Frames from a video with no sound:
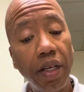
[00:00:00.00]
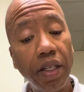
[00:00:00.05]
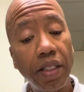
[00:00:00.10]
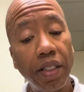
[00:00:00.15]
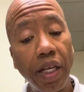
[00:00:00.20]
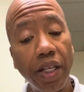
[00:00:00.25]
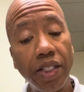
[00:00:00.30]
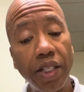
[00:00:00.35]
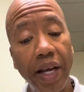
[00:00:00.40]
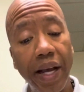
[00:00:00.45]

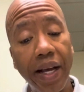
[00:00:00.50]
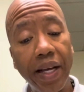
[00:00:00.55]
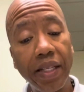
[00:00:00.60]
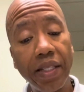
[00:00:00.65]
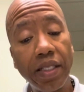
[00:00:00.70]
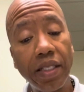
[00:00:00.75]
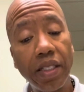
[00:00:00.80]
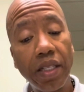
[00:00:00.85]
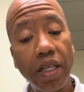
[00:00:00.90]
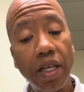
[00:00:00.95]
such
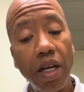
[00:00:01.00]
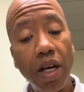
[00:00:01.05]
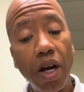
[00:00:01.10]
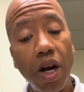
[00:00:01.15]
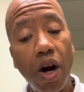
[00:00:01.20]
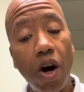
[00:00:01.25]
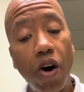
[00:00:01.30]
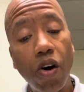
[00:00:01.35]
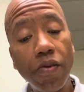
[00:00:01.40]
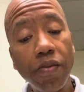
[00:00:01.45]
as
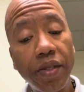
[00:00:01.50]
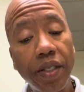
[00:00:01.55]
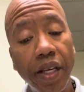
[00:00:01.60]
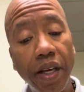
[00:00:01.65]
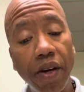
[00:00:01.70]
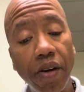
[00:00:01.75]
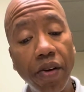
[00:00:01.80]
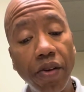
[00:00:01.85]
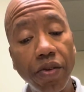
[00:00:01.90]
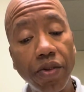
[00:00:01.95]
home
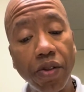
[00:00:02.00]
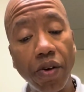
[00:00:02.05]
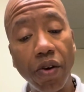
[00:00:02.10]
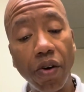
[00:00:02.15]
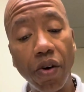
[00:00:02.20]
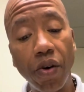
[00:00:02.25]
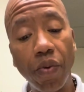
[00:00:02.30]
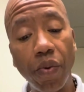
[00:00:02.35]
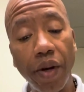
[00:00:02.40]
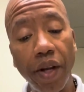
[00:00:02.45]
sales
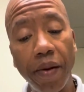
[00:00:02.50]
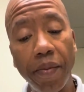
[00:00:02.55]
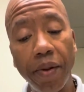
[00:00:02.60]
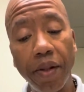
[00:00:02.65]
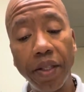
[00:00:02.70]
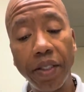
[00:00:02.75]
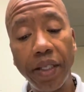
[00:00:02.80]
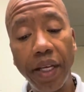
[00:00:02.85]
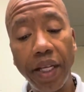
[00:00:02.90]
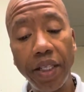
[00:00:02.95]
or
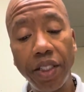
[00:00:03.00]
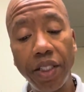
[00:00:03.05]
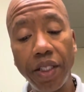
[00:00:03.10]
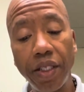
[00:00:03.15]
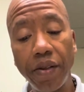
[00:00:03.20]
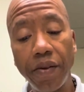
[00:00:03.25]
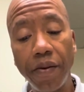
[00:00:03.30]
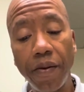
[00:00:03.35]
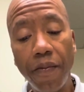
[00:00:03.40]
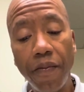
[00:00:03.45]

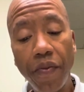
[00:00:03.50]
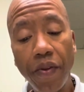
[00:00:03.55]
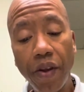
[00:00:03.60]
rehabilitation,